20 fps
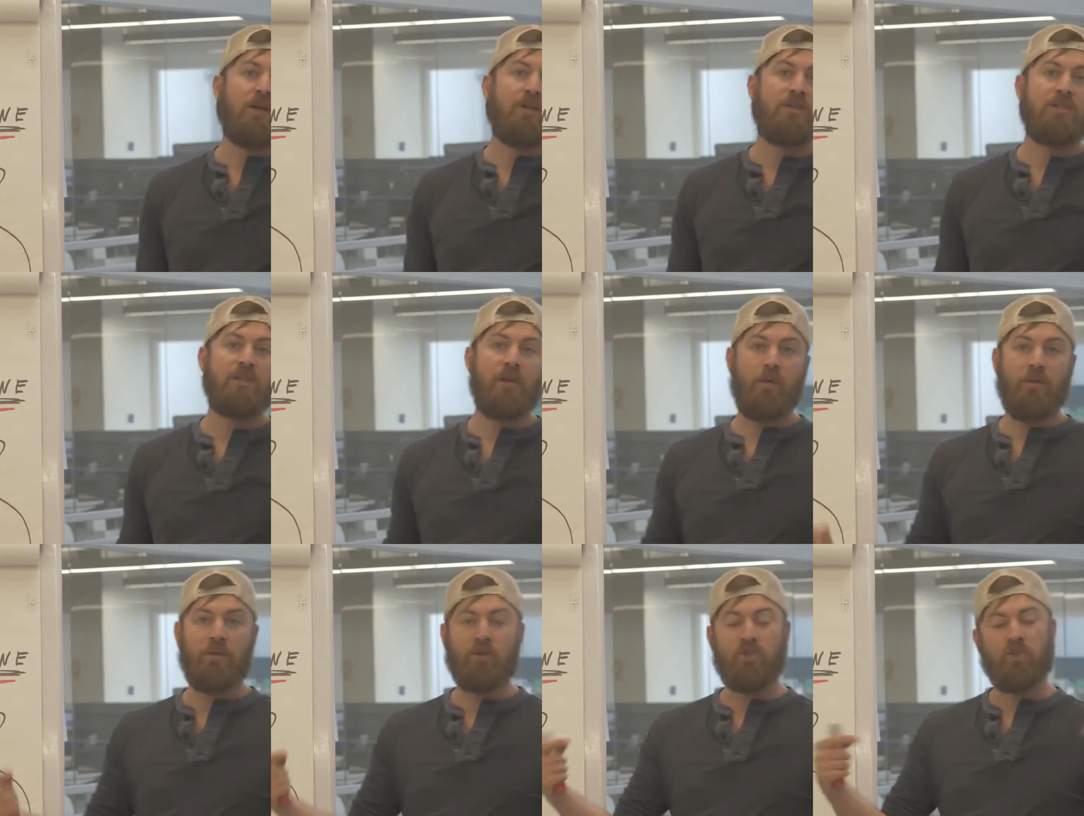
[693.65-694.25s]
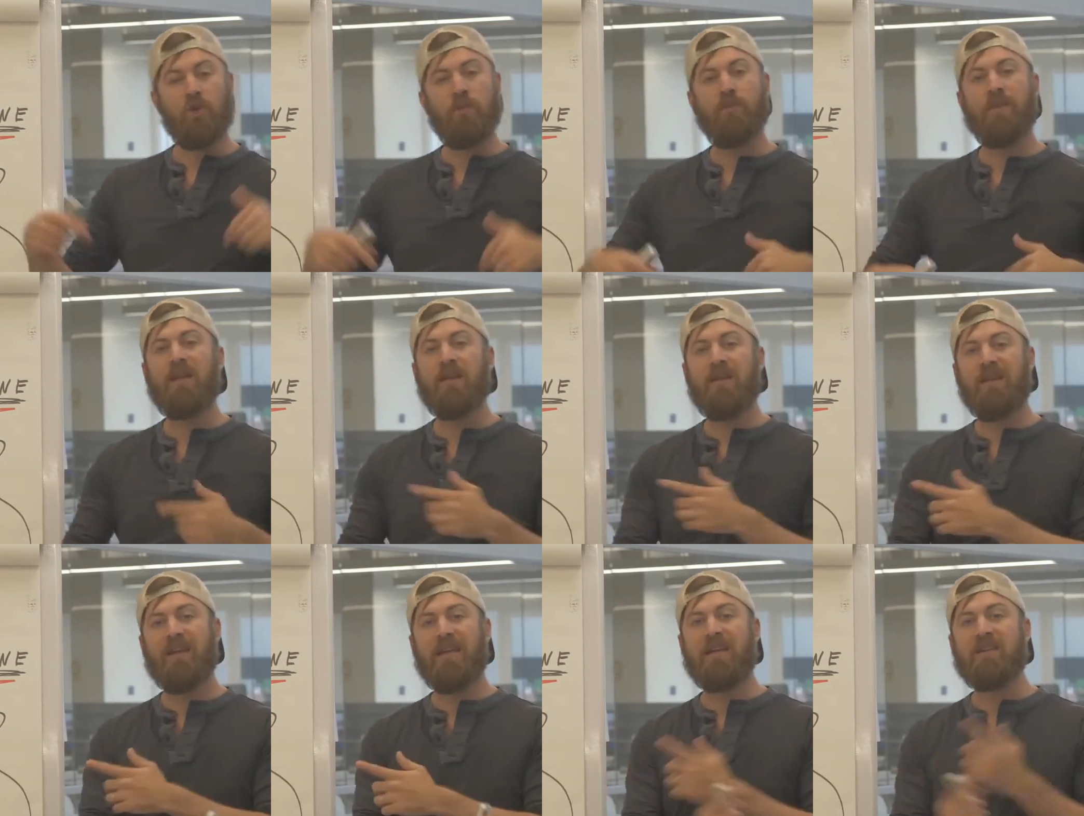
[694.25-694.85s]
So there should be
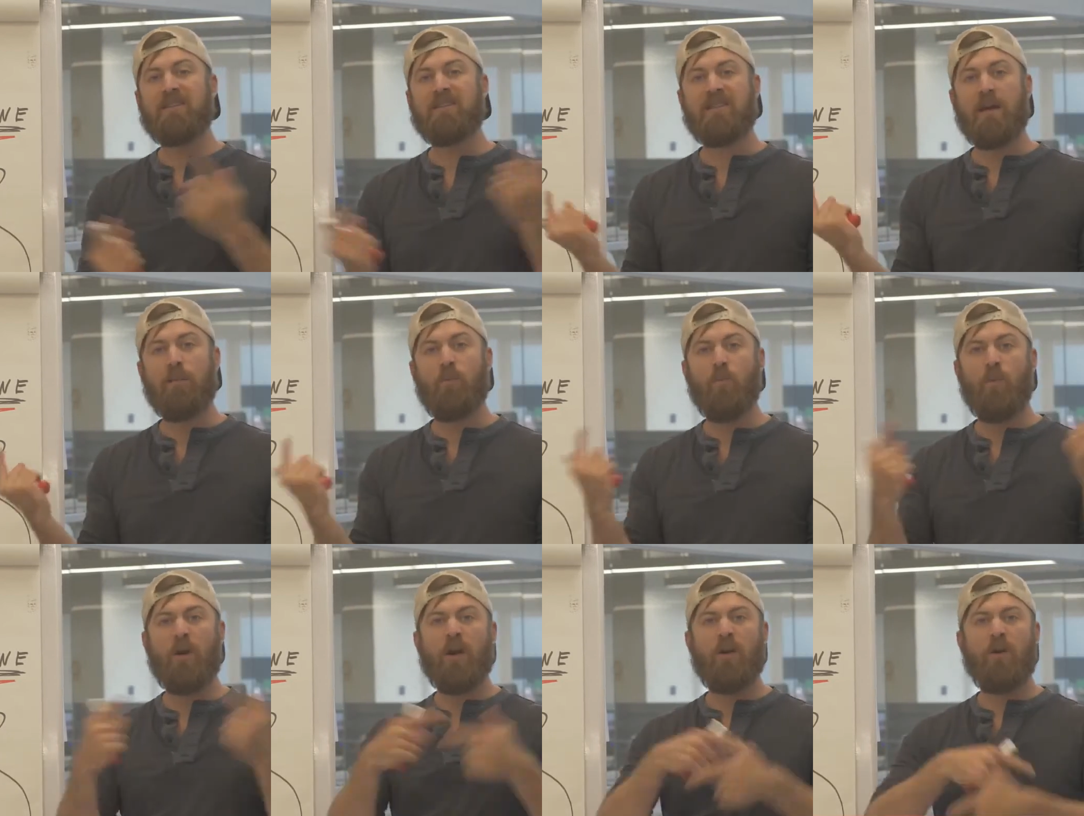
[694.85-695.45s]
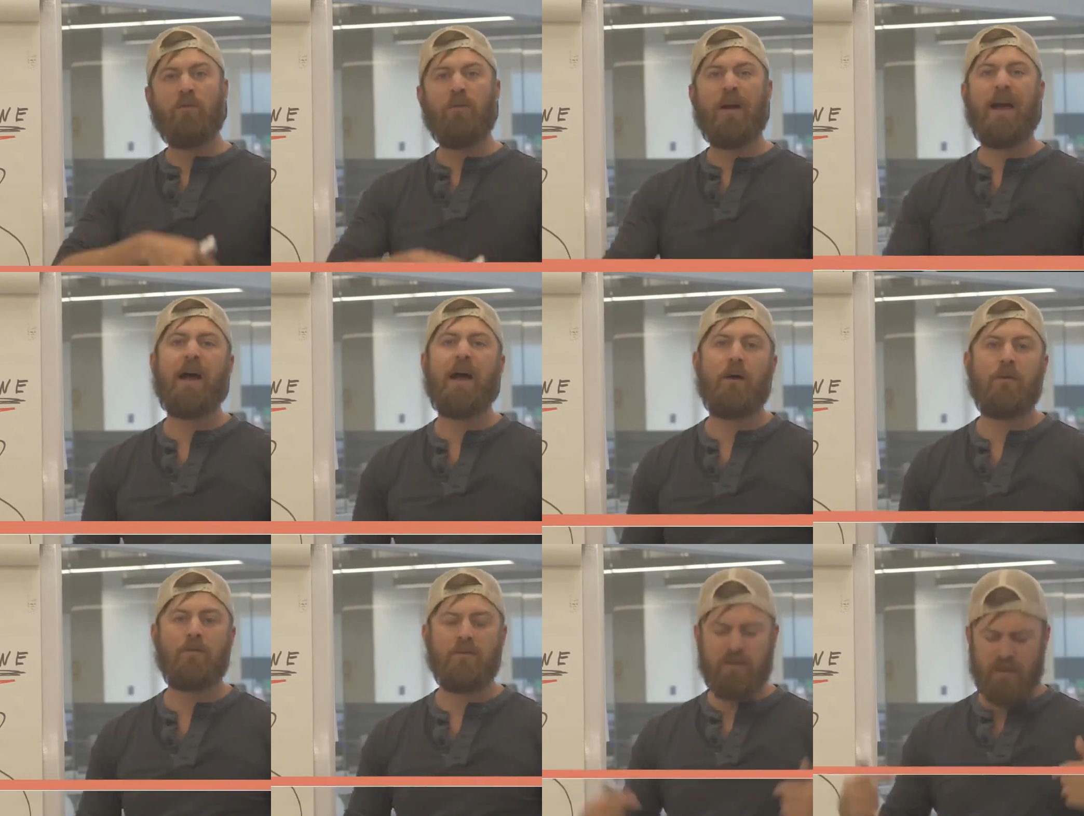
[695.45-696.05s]
a link somewhere
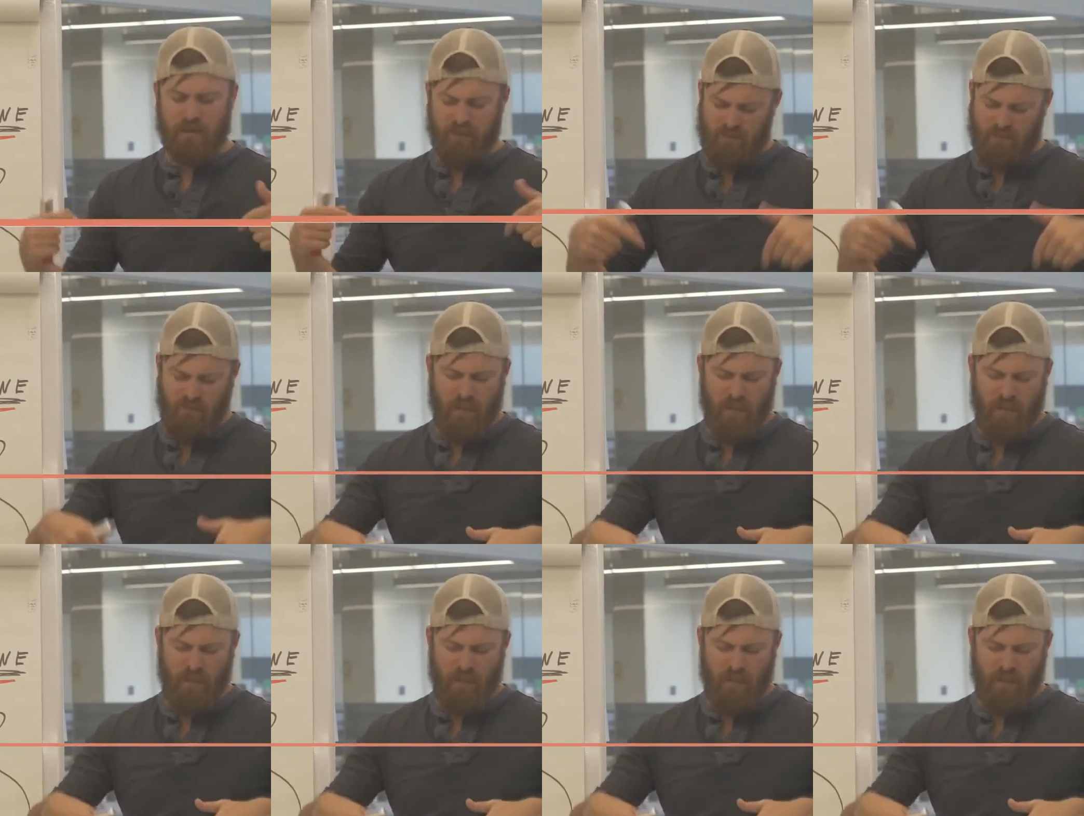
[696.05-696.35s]
around,